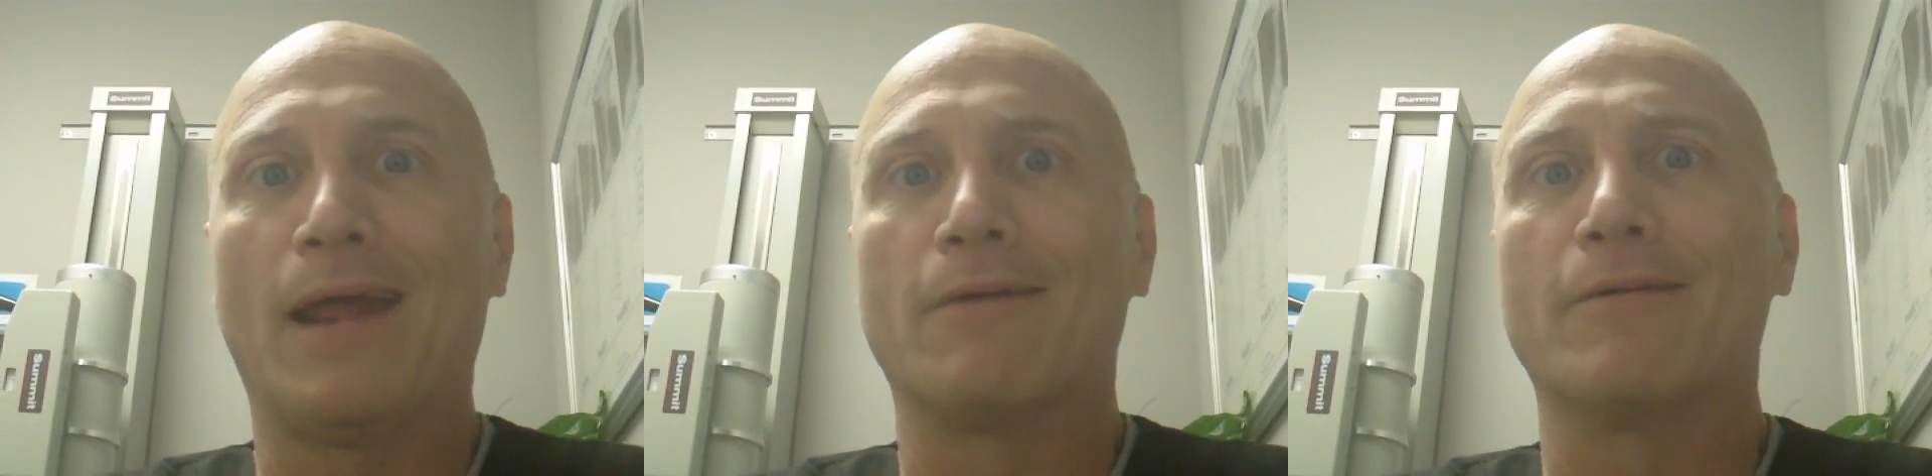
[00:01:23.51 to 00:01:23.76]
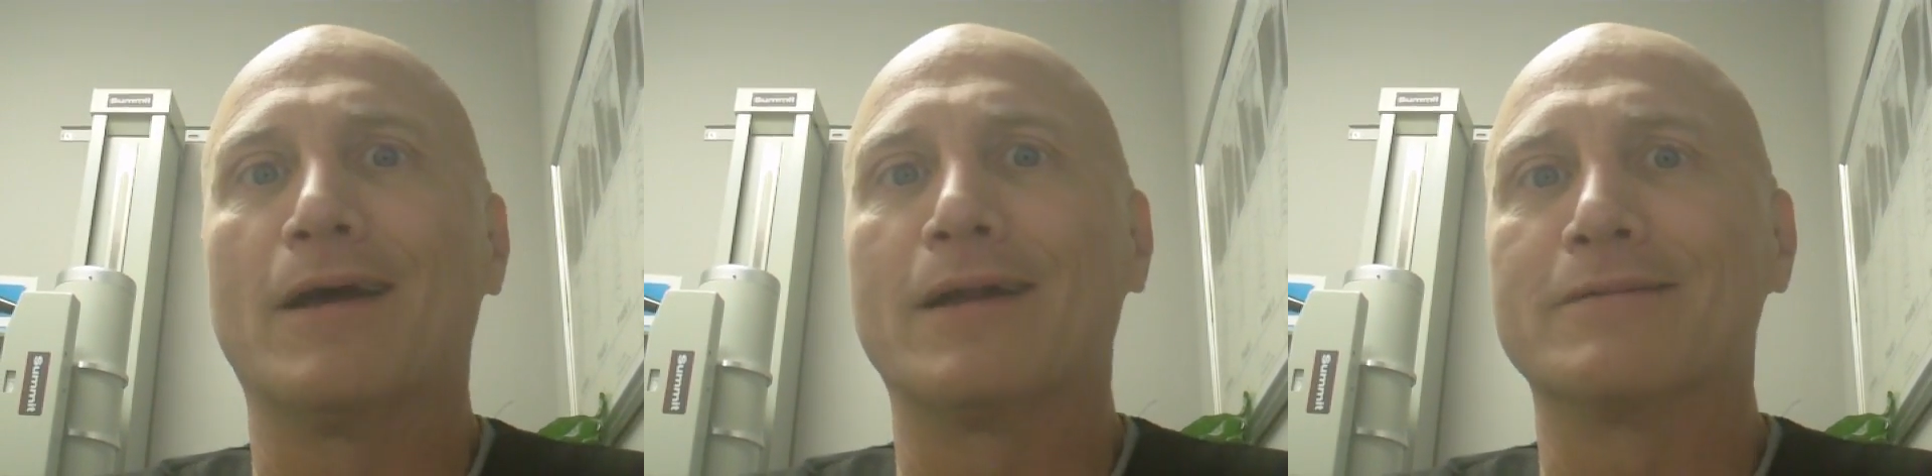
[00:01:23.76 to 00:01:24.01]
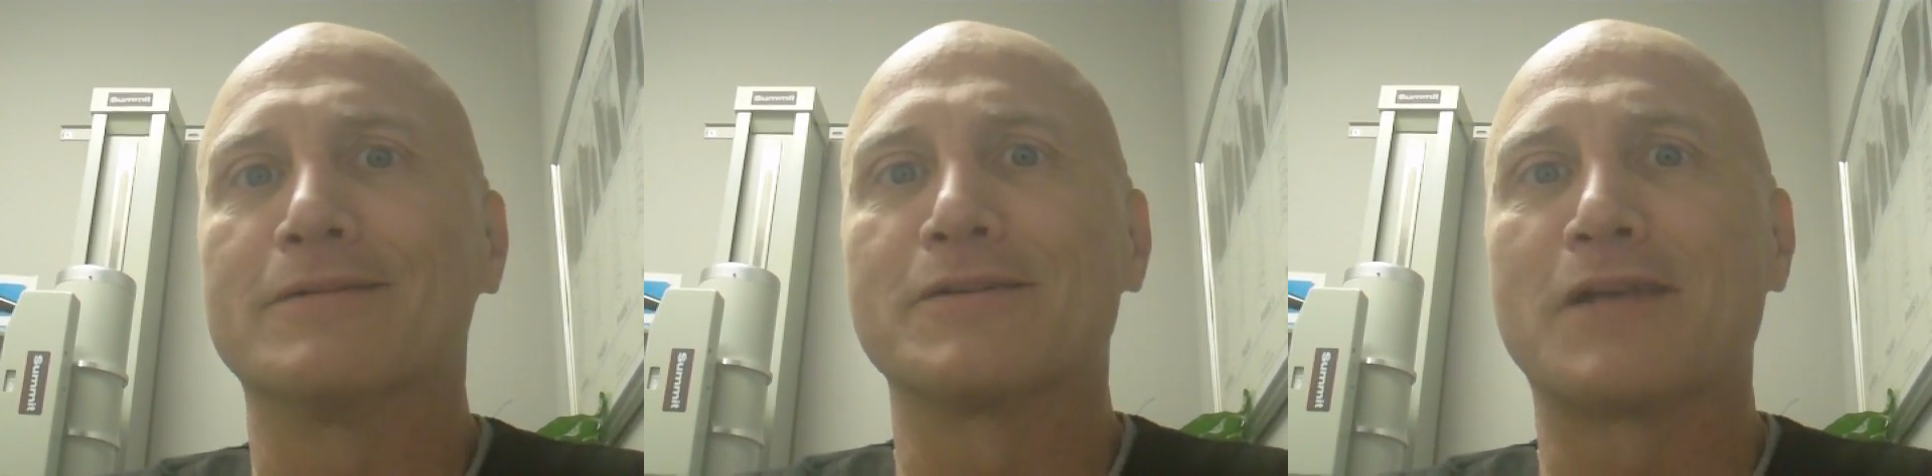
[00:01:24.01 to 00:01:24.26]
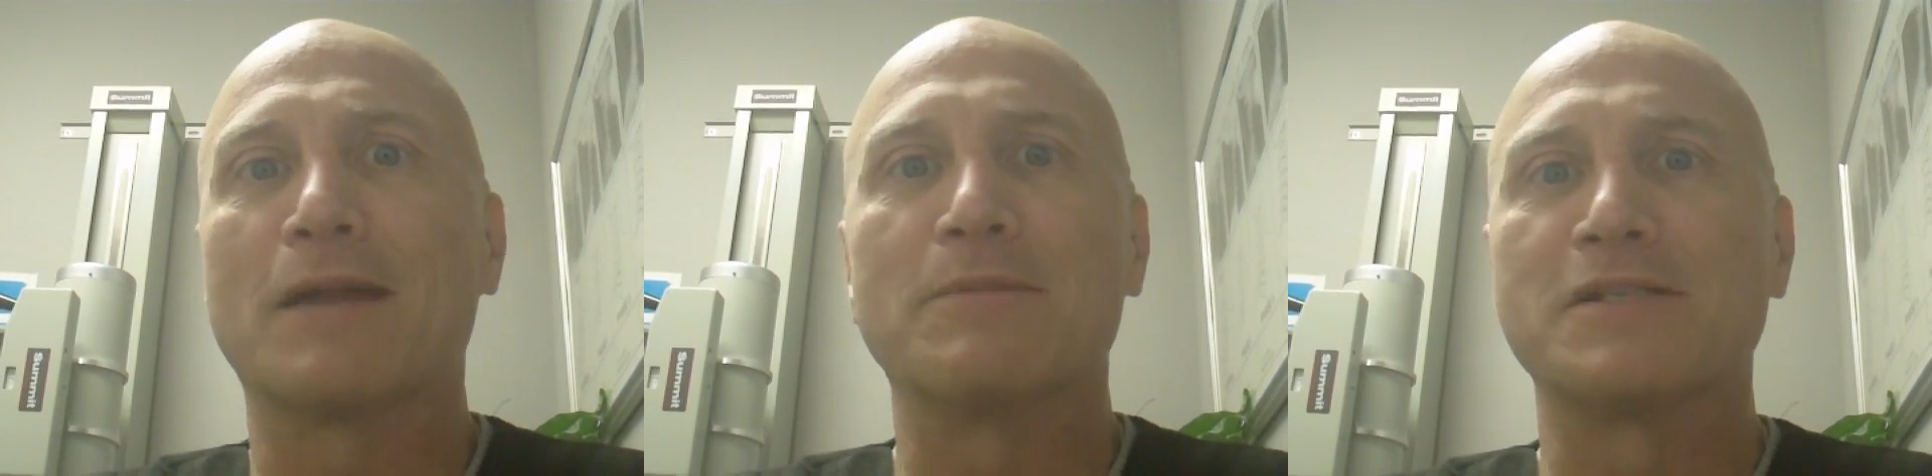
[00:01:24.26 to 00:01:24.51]
I don't know.
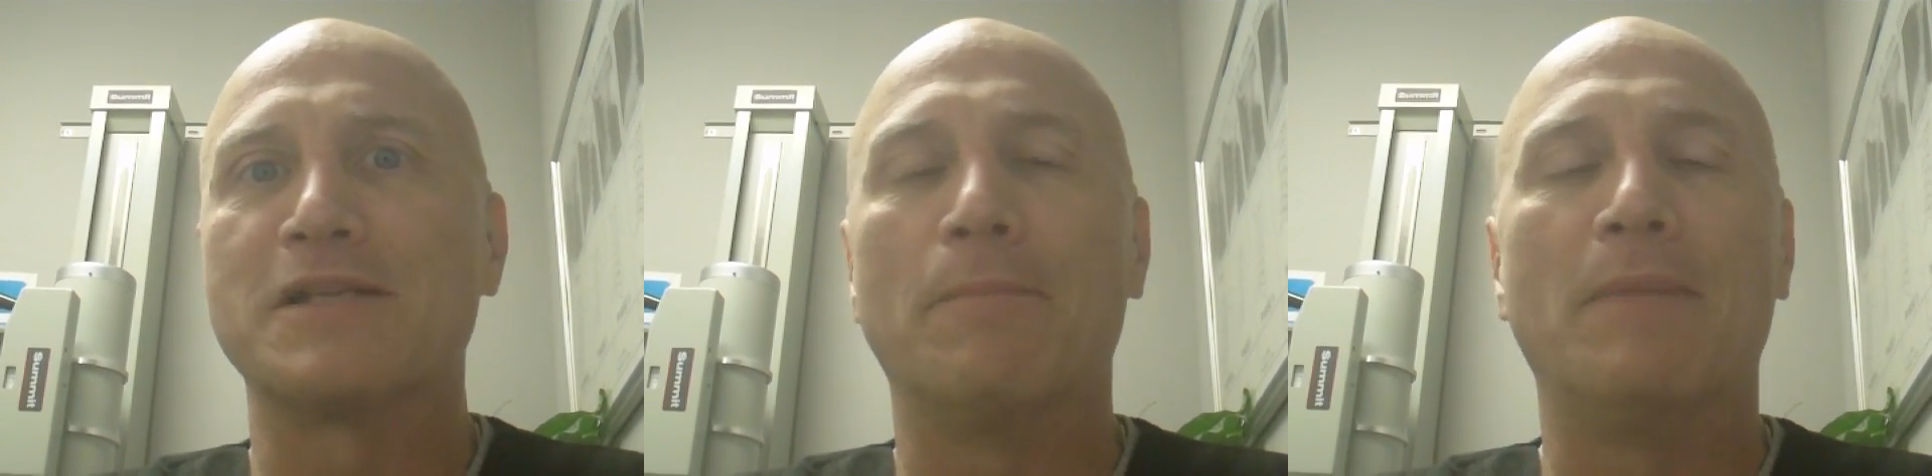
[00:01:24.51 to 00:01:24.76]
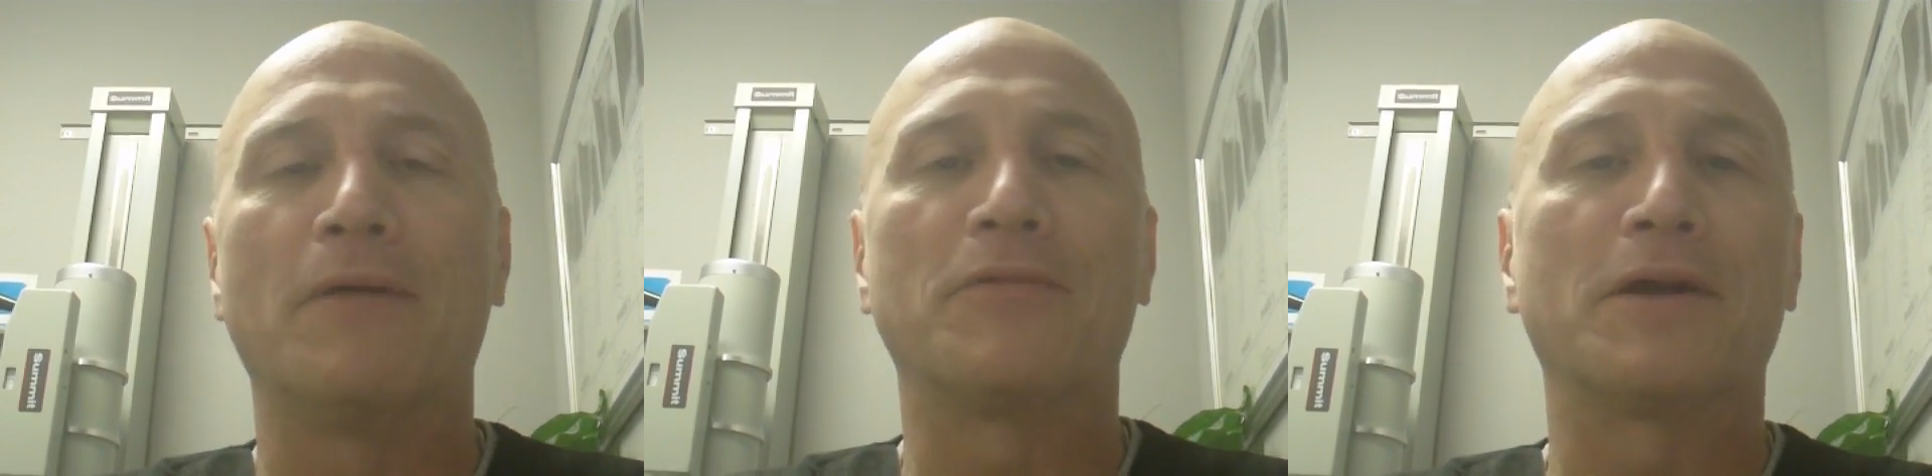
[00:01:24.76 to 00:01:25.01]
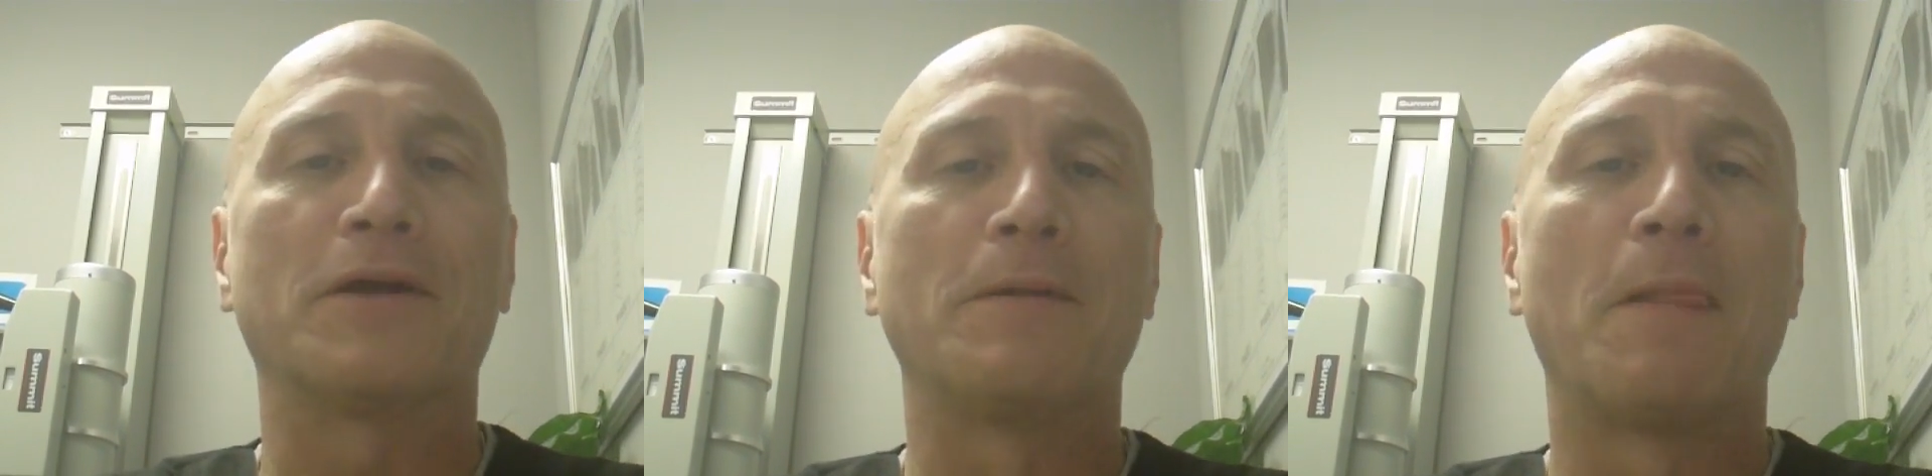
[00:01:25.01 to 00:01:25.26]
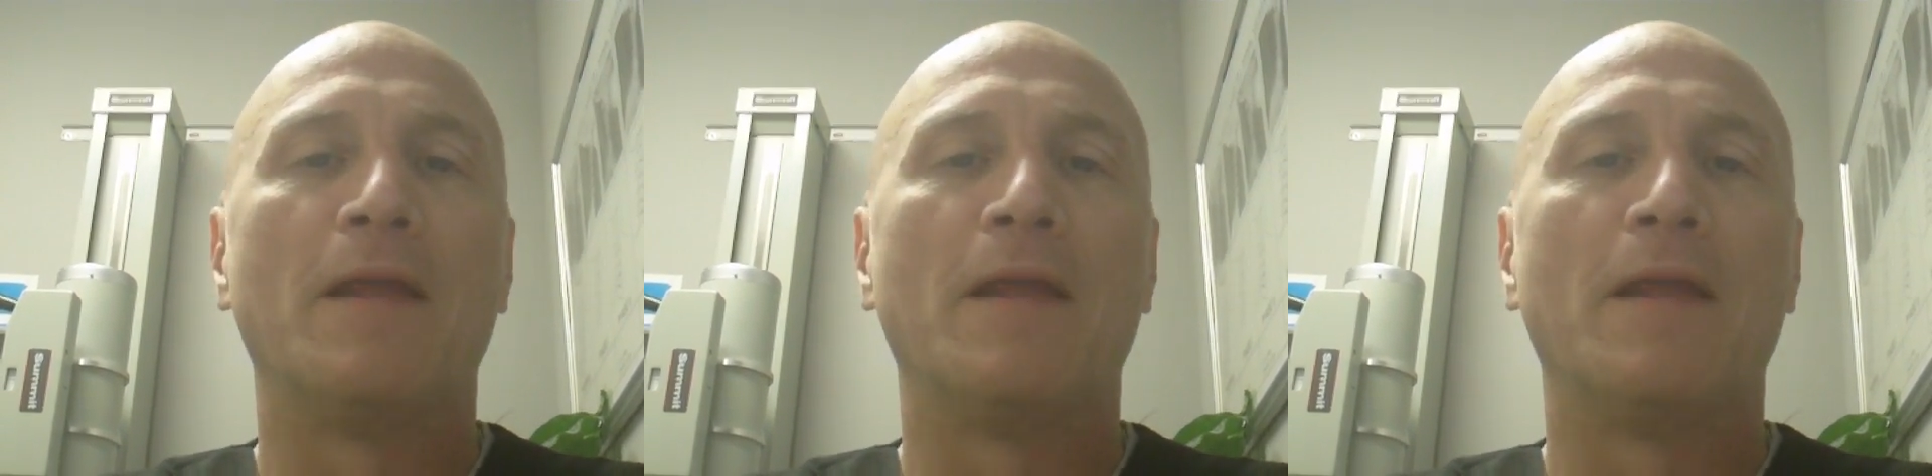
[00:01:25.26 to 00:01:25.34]
There's got to be something out there.